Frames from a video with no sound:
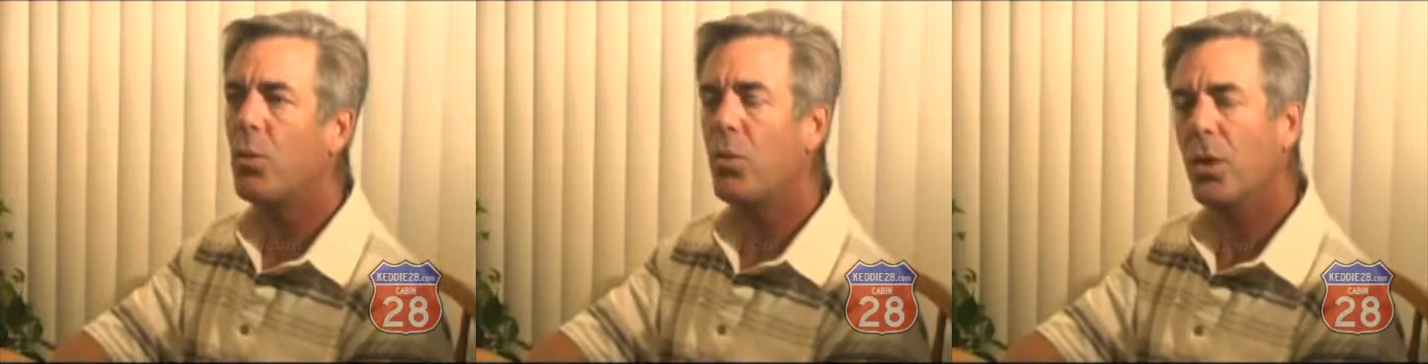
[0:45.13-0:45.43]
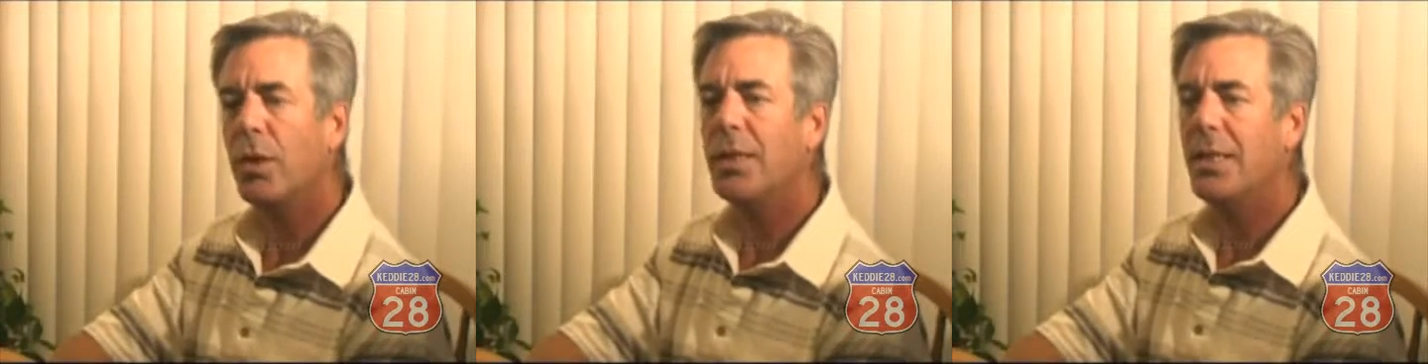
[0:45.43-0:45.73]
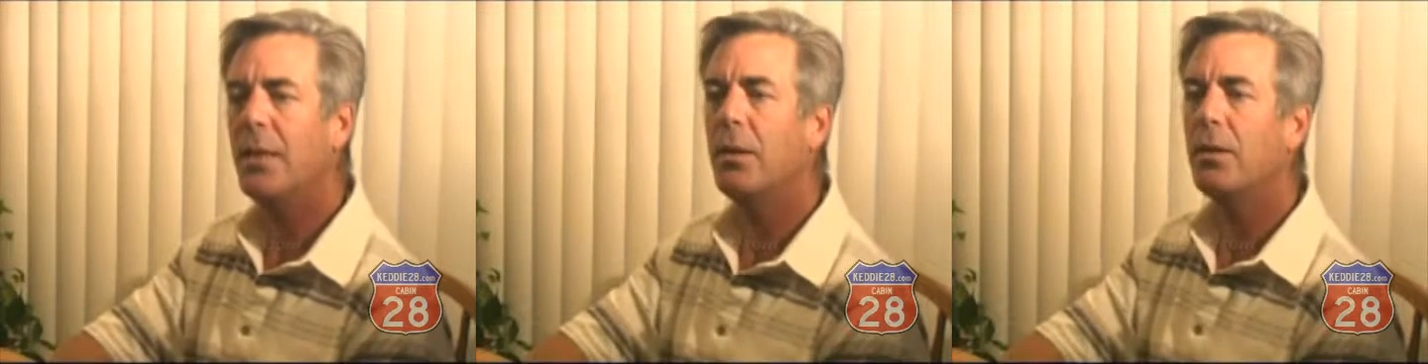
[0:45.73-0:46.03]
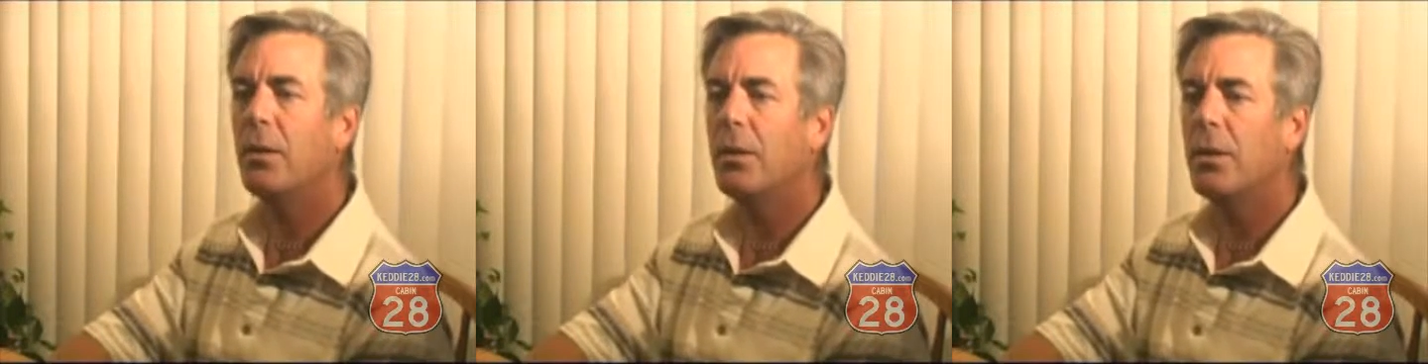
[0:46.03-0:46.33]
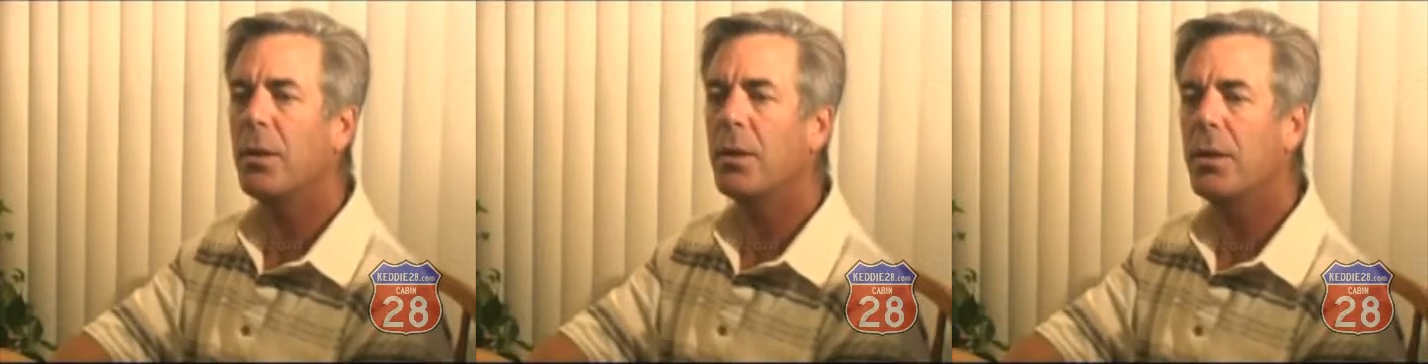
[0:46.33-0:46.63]
really tell
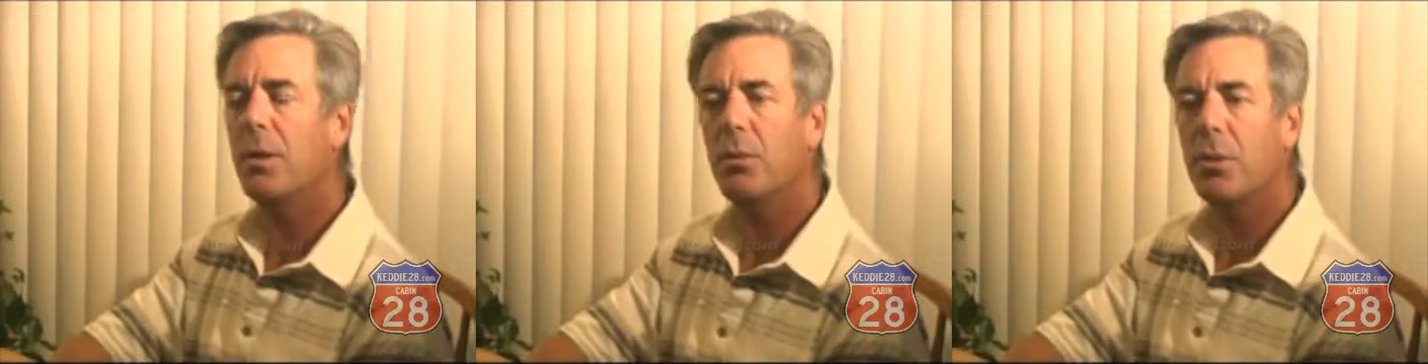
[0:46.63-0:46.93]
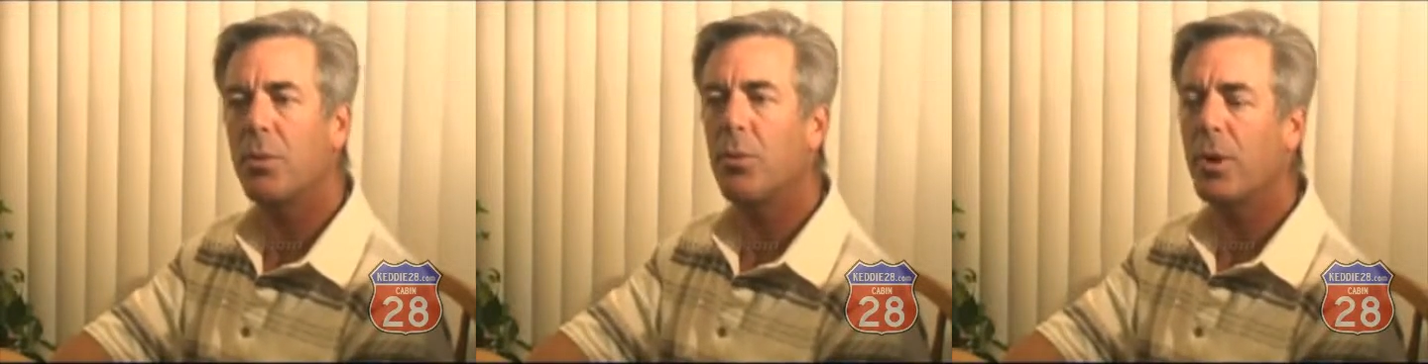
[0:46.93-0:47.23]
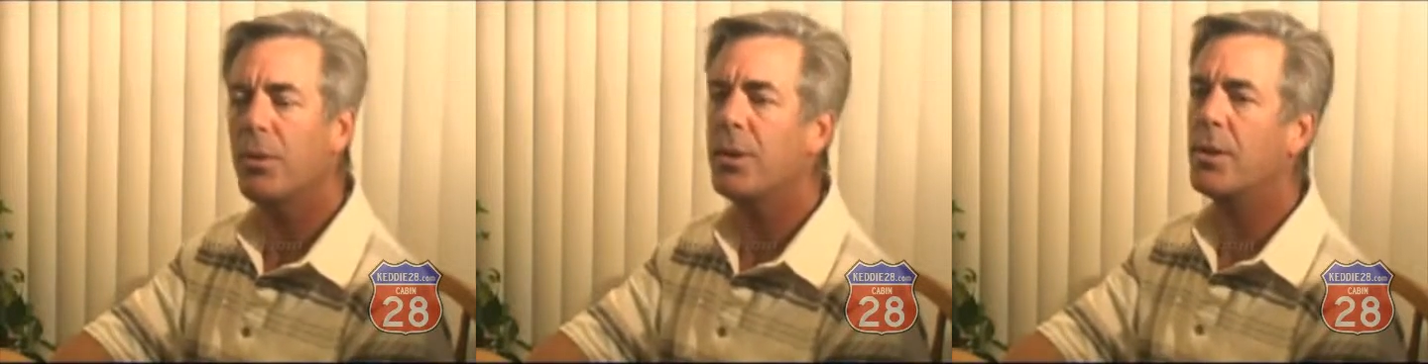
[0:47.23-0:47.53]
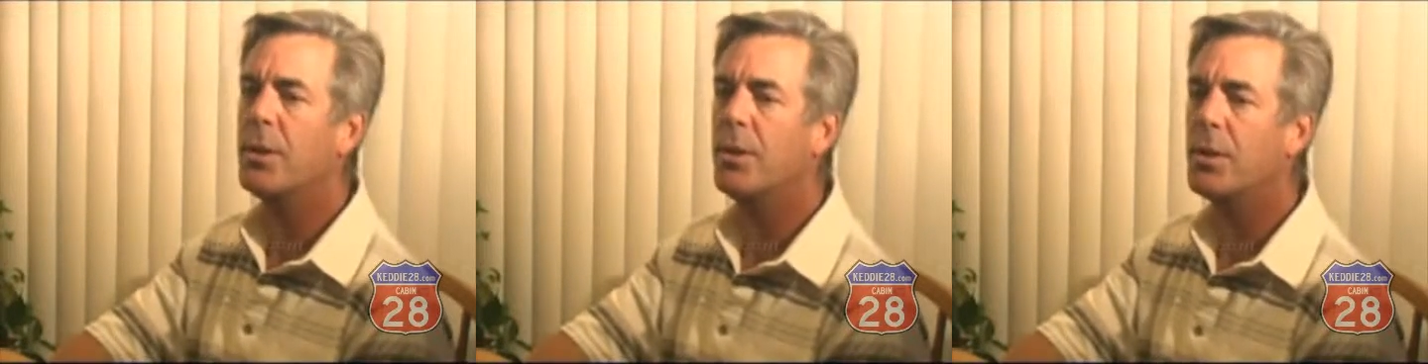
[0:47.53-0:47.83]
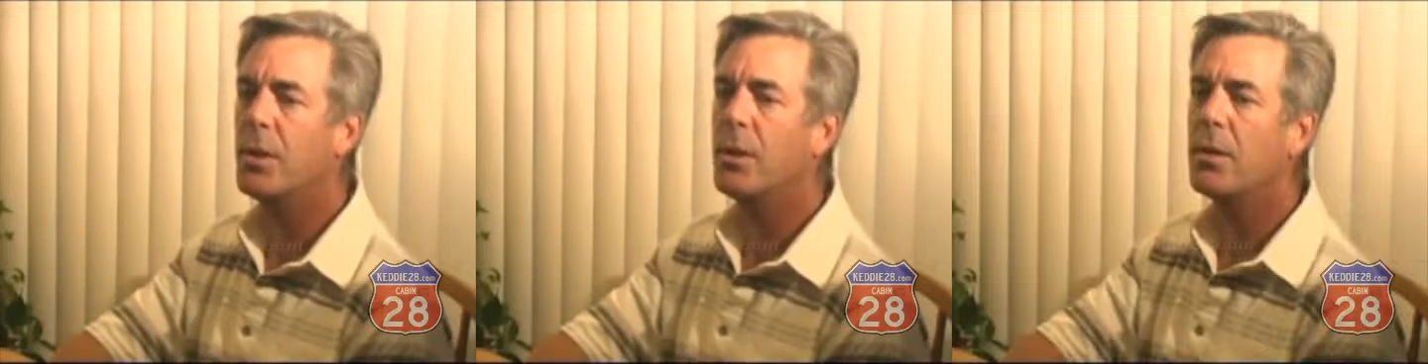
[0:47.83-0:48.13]
because Tina was pretty much the same
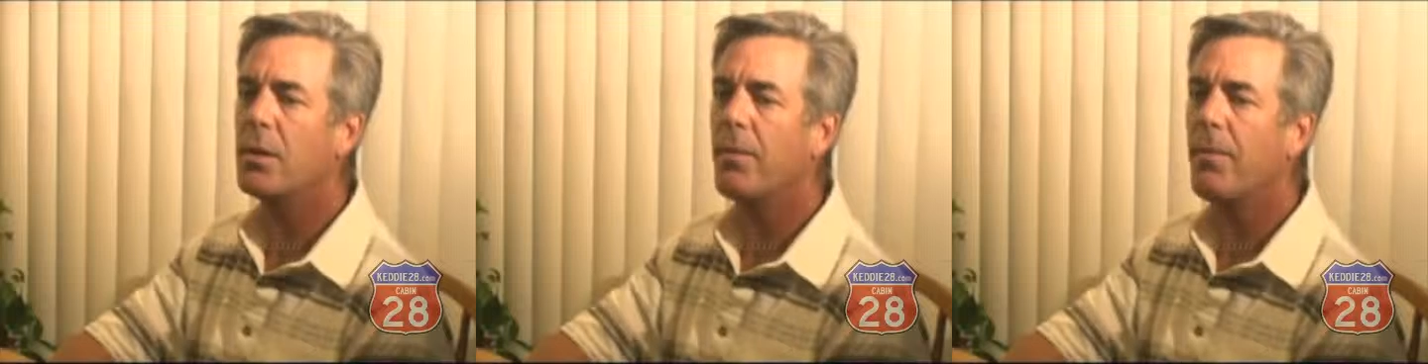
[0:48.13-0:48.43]
size.